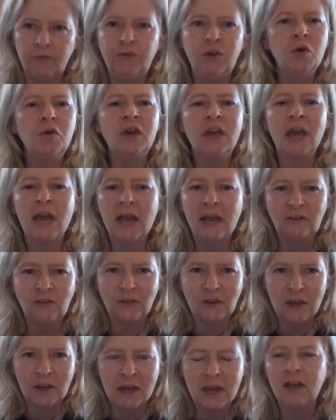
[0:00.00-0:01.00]
If you
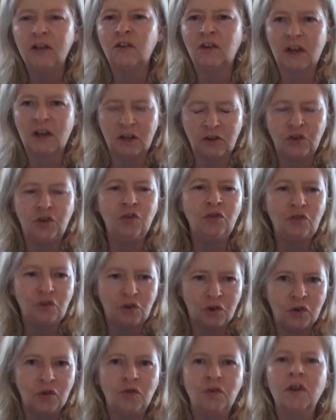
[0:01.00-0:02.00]
can't see it, it's because you
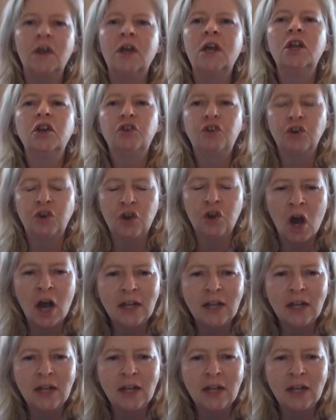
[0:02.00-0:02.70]
choose to